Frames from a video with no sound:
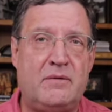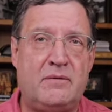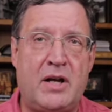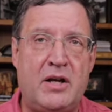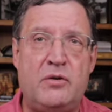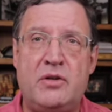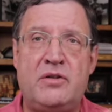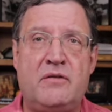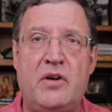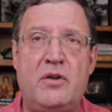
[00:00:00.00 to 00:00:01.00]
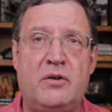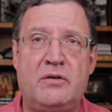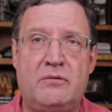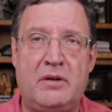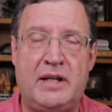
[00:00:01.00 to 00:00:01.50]
hundreds of other
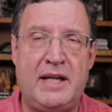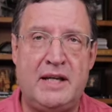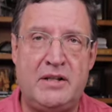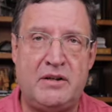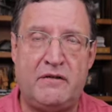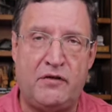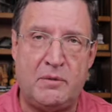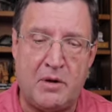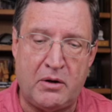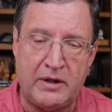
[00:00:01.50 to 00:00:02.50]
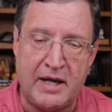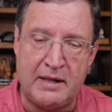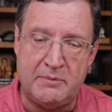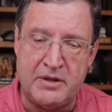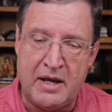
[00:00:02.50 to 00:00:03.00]
kids at football
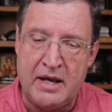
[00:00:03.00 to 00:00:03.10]
games.